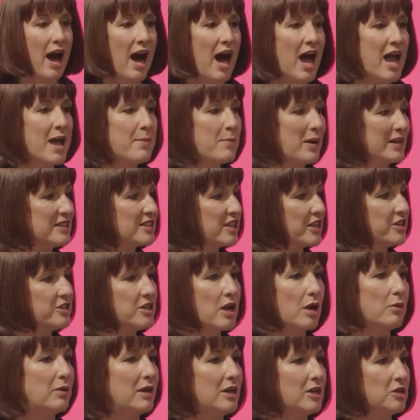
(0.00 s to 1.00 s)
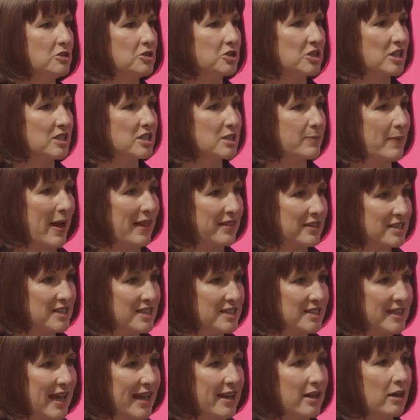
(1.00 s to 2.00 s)
I am under no illusions about the
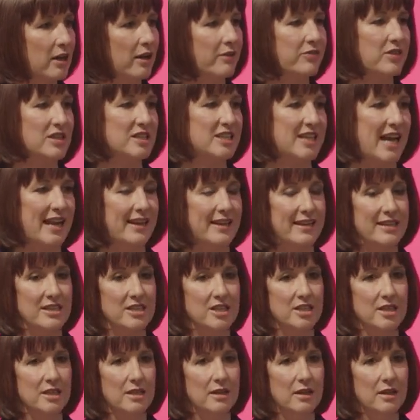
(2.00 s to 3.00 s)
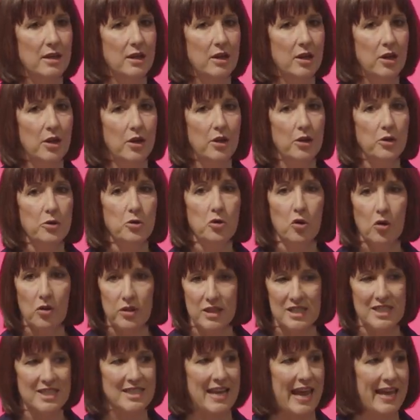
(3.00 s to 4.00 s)
scale of the challenge, nor
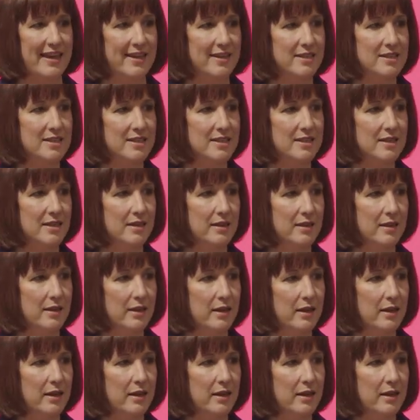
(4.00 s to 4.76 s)
the stakes.